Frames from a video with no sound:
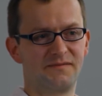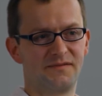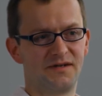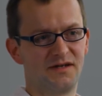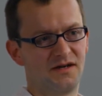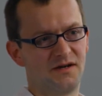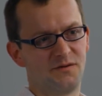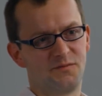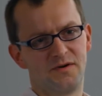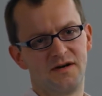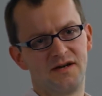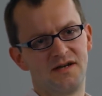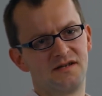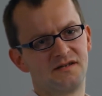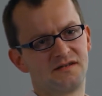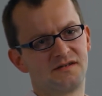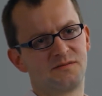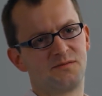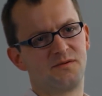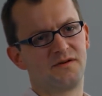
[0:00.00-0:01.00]
you know, when
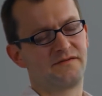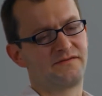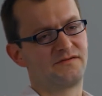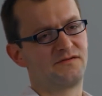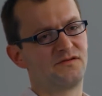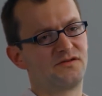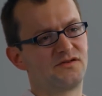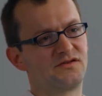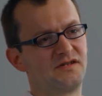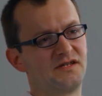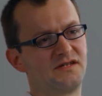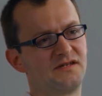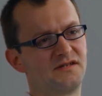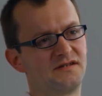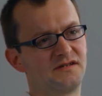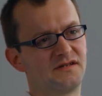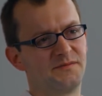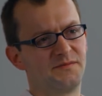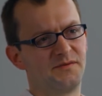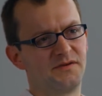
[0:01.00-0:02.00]
I've not treated
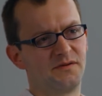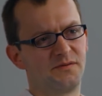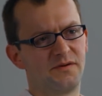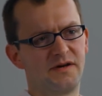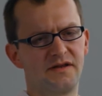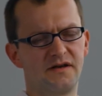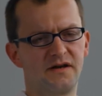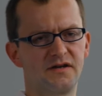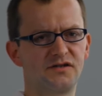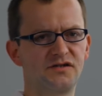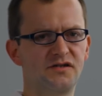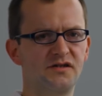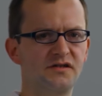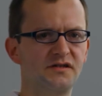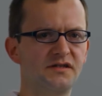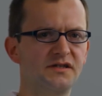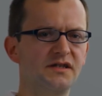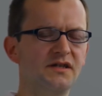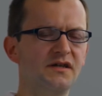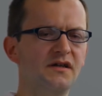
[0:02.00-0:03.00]
someone the way that I
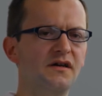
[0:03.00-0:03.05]
should,